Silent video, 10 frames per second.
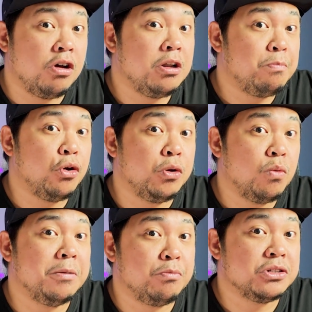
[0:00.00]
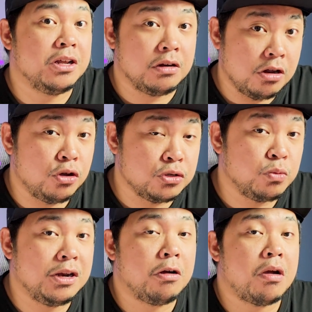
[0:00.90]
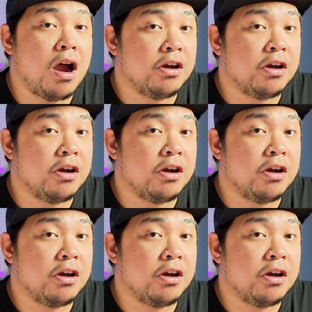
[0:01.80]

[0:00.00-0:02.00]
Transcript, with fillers: on the 0.1% lows with our